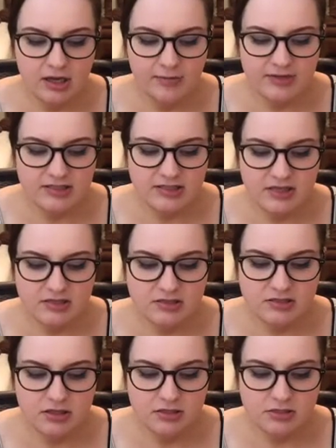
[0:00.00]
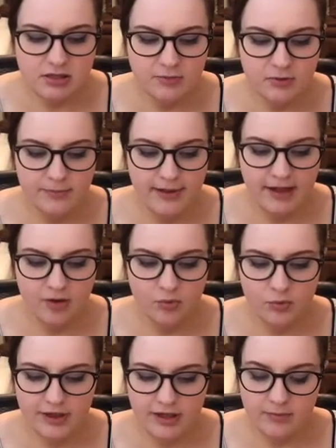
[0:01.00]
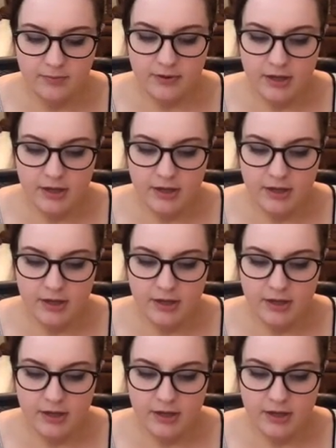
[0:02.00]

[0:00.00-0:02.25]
Um, it says Double Matte Whip.